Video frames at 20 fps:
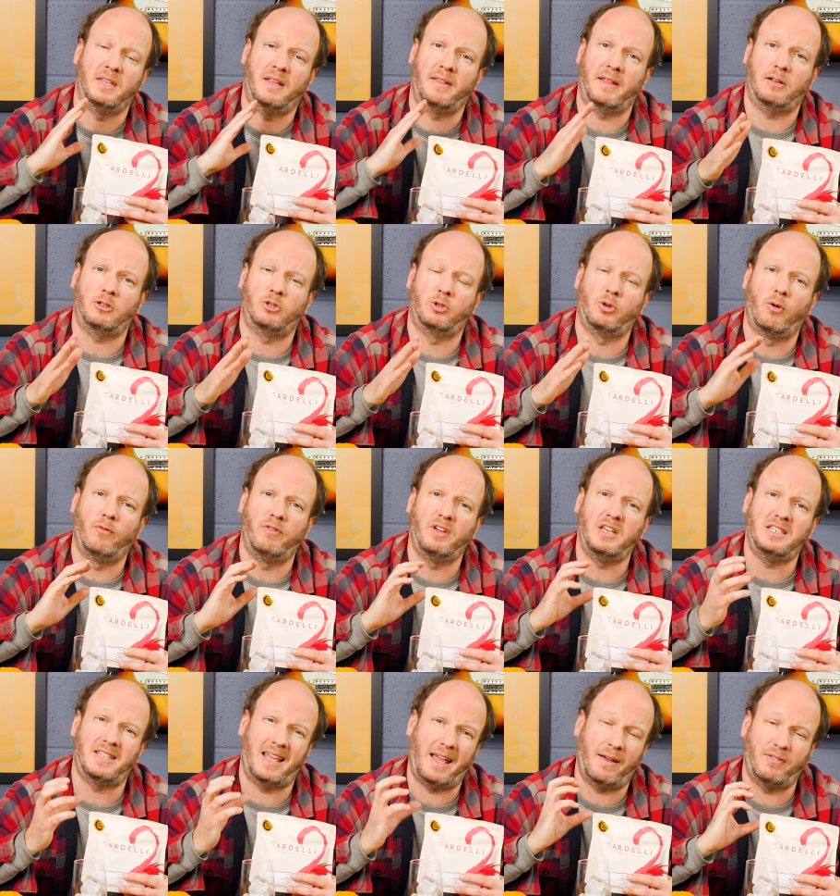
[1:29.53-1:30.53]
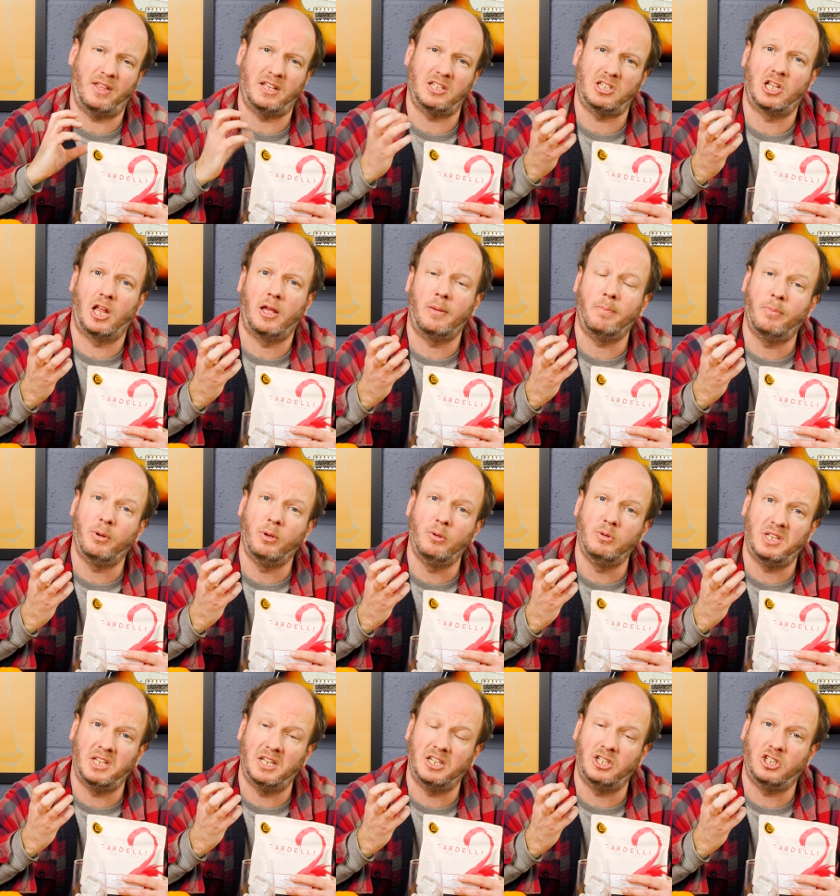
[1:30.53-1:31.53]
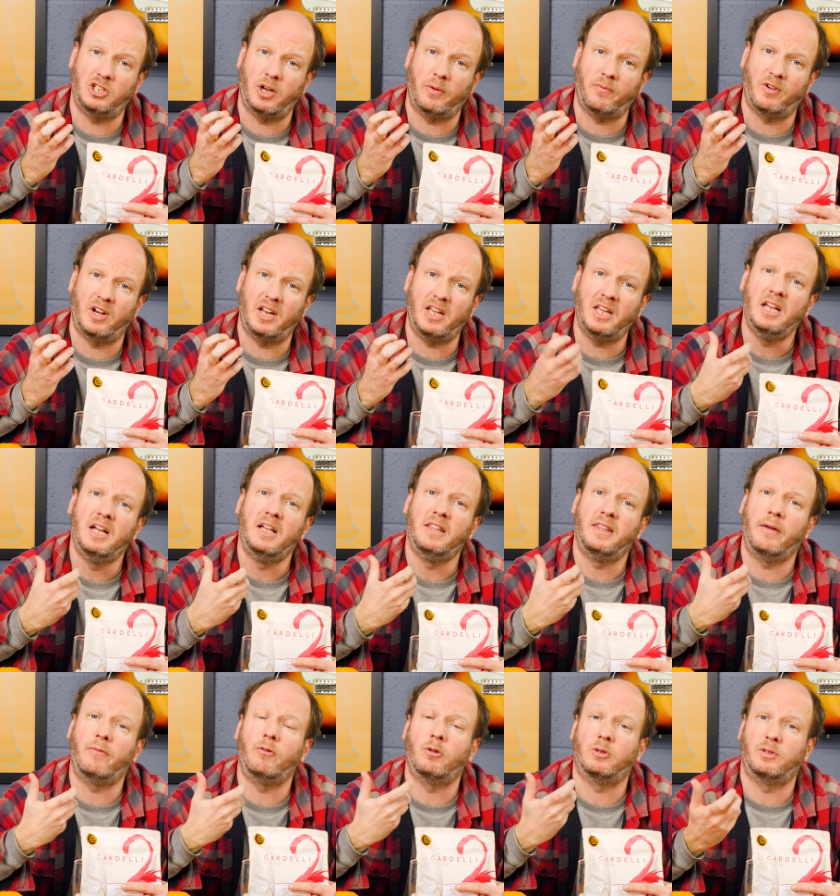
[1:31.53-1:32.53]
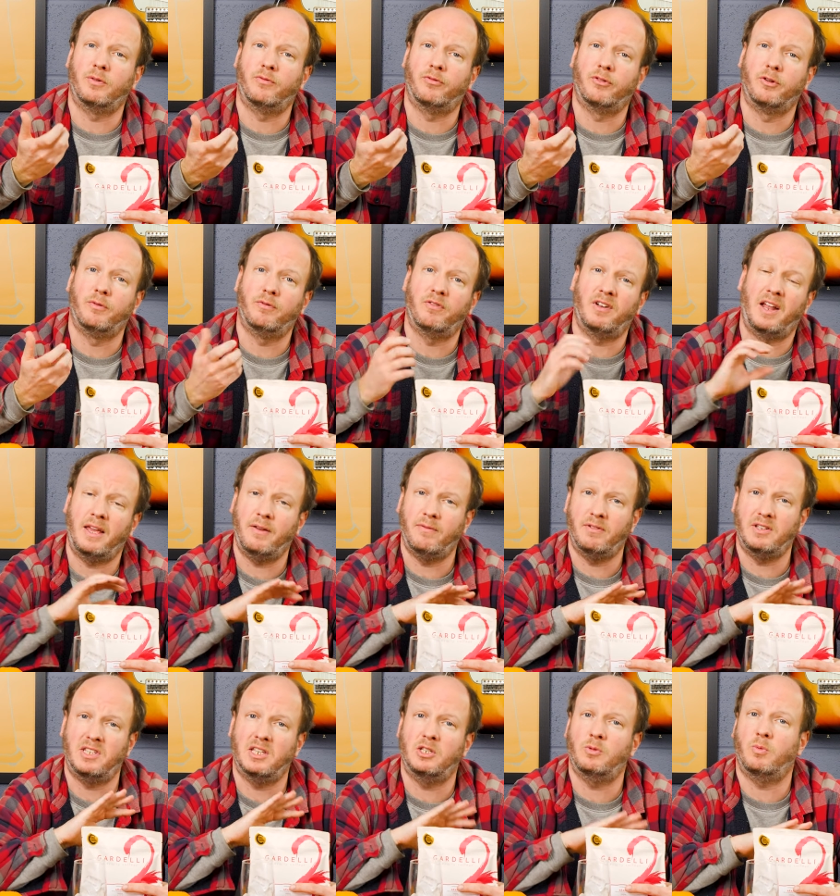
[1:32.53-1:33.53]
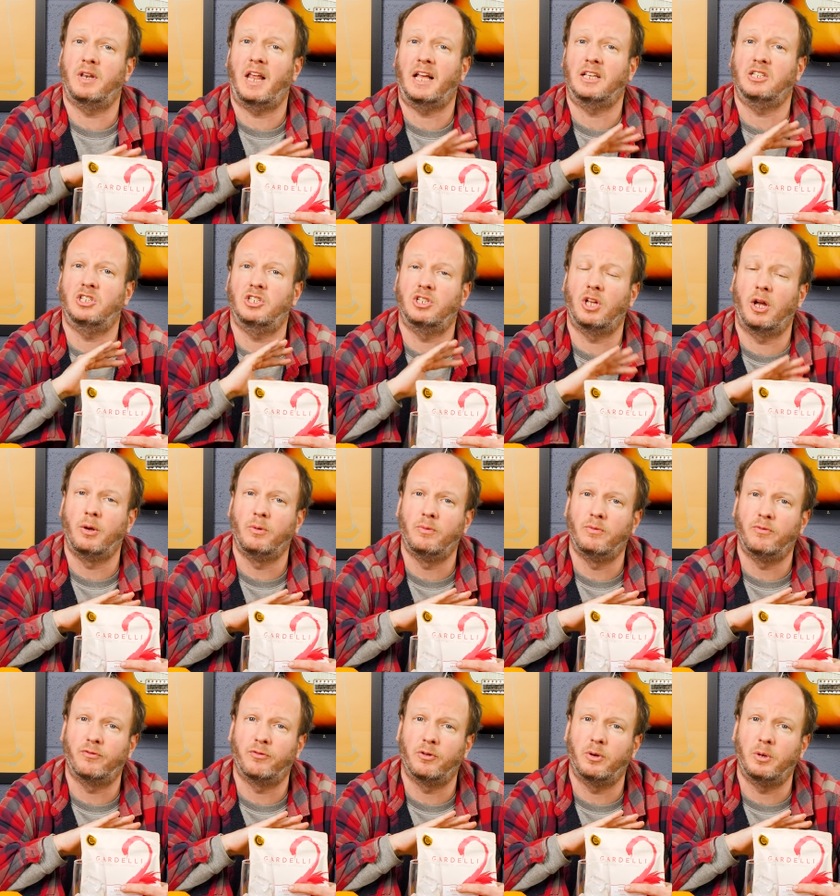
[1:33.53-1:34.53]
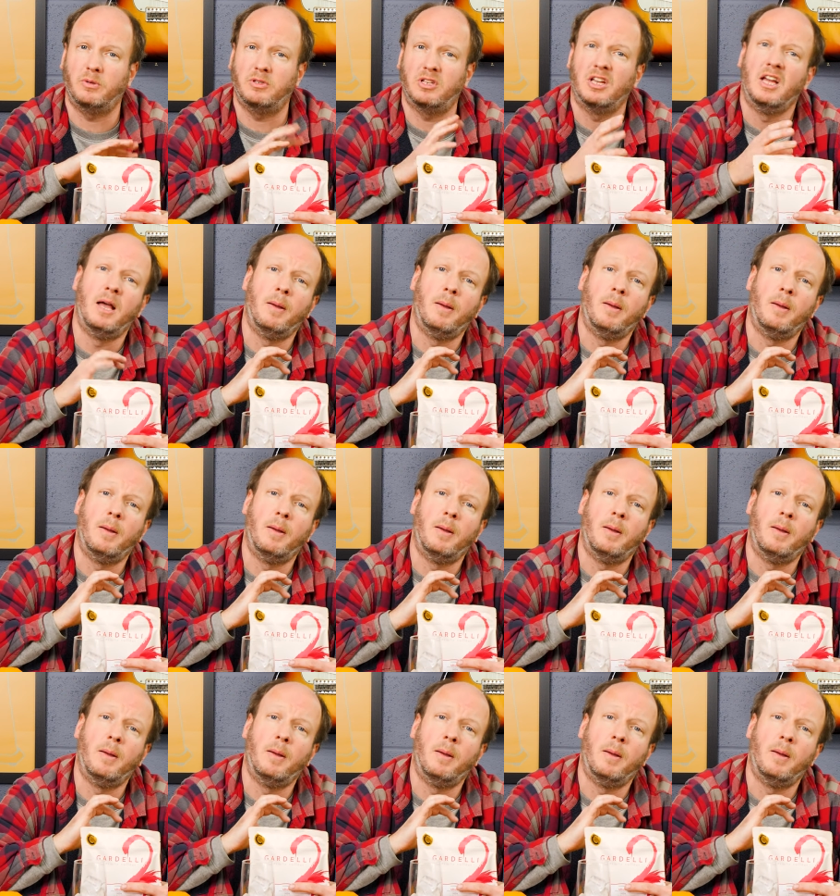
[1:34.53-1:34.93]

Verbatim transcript: And the natural coffees, they have that slight boozyness generally. They have lots of fruit flavours. This one has stone fruit,